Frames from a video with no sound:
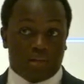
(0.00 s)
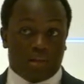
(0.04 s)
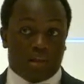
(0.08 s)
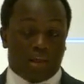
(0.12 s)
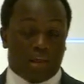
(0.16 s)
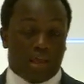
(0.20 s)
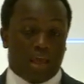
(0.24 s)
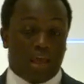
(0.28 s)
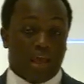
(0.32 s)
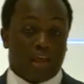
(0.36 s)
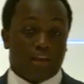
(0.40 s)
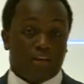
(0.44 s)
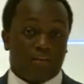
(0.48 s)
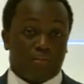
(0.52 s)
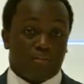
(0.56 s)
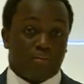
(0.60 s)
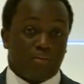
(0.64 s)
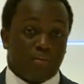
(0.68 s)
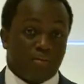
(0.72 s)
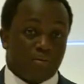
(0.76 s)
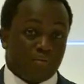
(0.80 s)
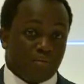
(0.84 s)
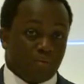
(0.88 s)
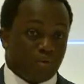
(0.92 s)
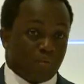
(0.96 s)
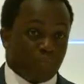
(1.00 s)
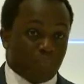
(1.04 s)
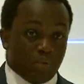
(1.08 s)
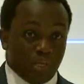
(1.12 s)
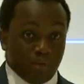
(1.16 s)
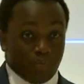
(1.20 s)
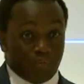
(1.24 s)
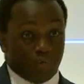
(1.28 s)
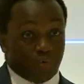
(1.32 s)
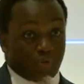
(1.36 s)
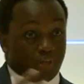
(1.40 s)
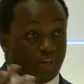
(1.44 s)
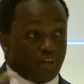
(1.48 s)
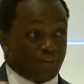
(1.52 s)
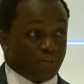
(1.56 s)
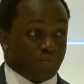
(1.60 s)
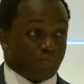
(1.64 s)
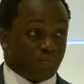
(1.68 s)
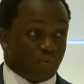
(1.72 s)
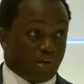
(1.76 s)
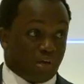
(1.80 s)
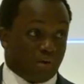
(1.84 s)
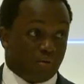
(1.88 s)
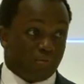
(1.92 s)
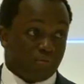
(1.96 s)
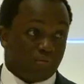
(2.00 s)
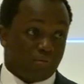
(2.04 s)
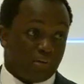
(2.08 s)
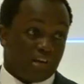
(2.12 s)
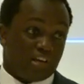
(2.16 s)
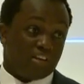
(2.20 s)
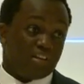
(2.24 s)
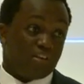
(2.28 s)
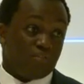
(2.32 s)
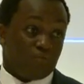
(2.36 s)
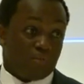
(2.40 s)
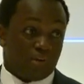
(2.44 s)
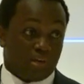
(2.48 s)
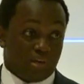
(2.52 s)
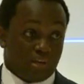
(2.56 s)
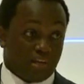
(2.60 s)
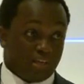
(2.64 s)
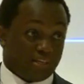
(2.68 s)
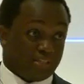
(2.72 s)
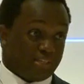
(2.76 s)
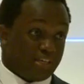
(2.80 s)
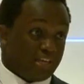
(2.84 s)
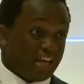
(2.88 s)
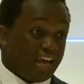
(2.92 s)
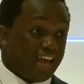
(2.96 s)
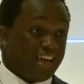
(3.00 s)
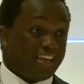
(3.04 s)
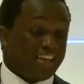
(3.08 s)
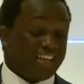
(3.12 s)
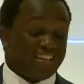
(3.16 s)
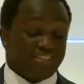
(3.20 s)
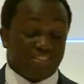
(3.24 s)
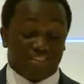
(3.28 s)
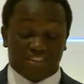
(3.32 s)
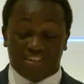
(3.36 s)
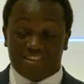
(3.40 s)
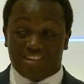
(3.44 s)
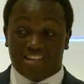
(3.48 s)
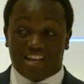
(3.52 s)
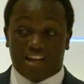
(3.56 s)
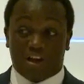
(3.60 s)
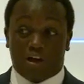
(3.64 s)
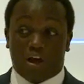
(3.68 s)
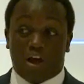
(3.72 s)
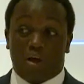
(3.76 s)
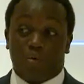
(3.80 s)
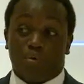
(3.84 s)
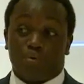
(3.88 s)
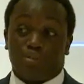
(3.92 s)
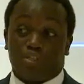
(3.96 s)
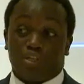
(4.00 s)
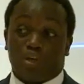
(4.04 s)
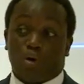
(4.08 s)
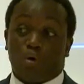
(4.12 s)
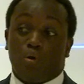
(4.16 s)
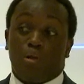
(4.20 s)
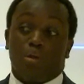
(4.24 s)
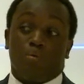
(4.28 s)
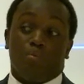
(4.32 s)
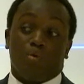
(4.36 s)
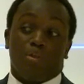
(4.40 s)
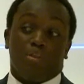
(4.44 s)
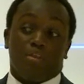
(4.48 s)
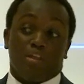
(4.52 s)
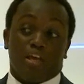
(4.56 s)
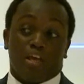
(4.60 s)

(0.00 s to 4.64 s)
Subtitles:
and there were people there as well, and I didn't realize it. It turned out I was the only one there